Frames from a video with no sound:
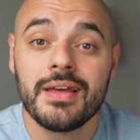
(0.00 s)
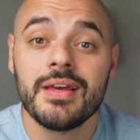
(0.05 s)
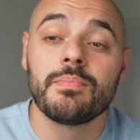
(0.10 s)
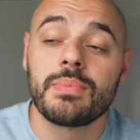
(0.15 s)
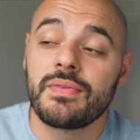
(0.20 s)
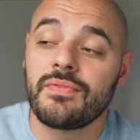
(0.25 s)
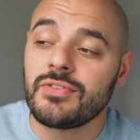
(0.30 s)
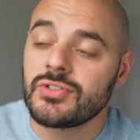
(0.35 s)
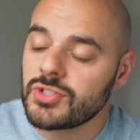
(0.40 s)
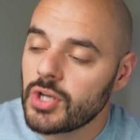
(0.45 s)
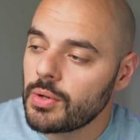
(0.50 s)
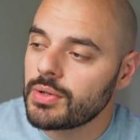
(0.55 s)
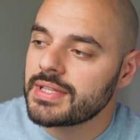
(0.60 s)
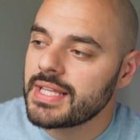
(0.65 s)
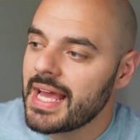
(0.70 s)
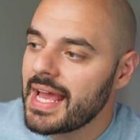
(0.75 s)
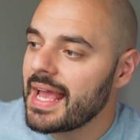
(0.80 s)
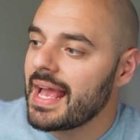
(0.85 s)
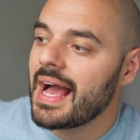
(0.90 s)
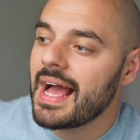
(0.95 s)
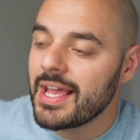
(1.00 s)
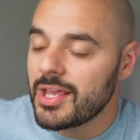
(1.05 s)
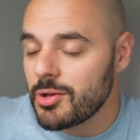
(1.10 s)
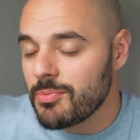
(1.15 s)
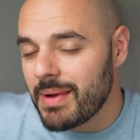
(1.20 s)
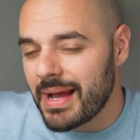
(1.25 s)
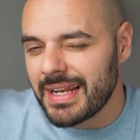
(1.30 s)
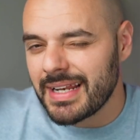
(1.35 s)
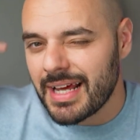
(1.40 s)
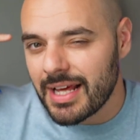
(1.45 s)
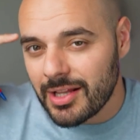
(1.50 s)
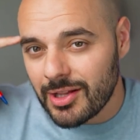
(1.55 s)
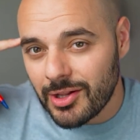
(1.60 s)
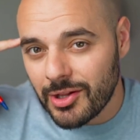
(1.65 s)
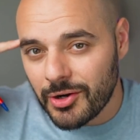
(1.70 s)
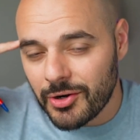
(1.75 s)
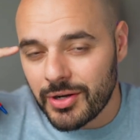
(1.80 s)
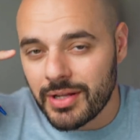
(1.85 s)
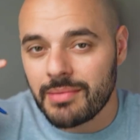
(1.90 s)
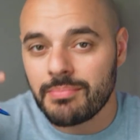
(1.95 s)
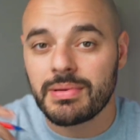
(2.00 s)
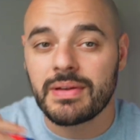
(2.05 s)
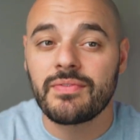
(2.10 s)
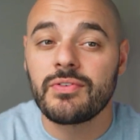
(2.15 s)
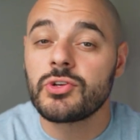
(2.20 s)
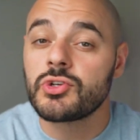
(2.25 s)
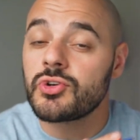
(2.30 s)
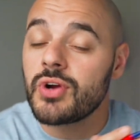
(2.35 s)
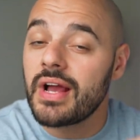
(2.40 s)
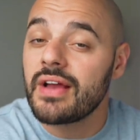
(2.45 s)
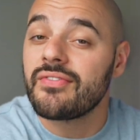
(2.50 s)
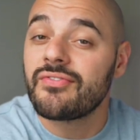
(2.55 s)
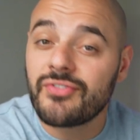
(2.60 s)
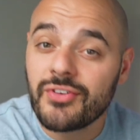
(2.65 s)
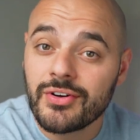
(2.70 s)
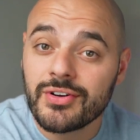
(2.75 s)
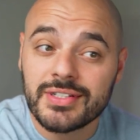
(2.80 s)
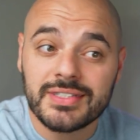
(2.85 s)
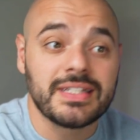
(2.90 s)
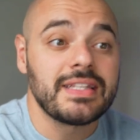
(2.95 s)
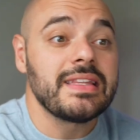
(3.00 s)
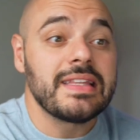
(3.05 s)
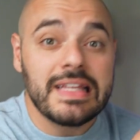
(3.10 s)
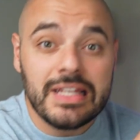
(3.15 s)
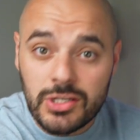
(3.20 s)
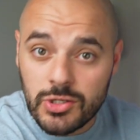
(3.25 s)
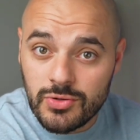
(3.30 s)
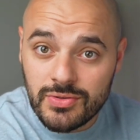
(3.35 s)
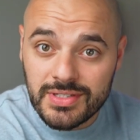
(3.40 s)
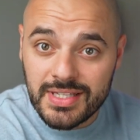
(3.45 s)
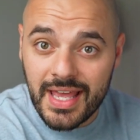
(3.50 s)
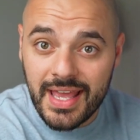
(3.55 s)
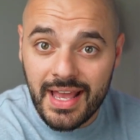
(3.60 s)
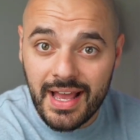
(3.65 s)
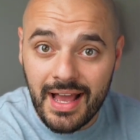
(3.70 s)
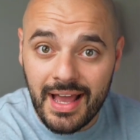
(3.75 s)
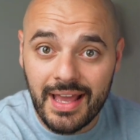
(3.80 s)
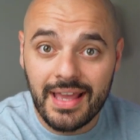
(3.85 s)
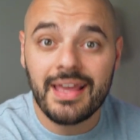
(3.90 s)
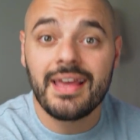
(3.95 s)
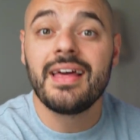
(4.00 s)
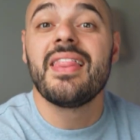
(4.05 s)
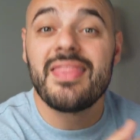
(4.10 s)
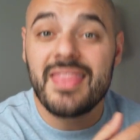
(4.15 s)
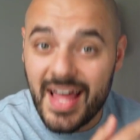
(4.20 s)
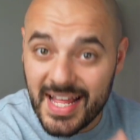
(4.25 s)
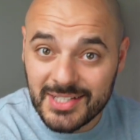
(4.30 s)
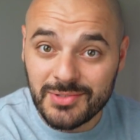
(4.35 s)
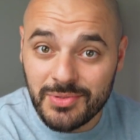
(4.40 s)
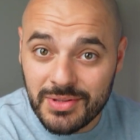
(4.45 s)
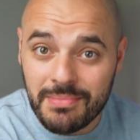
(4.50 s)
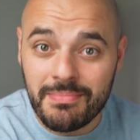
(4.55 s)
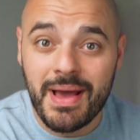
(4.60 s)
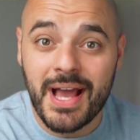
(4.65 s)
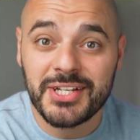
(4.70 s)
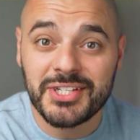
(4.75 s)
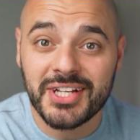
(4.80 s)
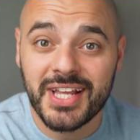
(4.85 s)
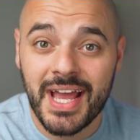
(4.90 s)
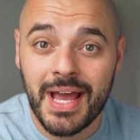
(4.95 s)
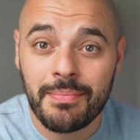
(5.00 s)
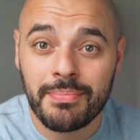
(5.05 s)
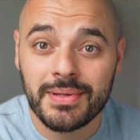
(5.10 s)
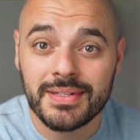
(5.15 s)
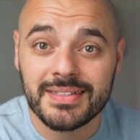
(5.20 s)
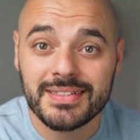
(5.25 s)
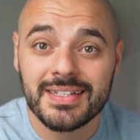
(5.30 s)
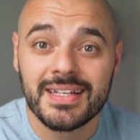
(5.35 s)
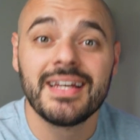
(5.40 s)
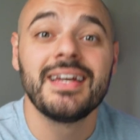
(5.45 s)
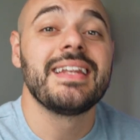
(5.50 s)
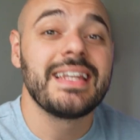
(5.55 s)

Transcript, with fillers: But if you start with AI, you might not learn it. But if you try first and then use AI, that's where the magic happens.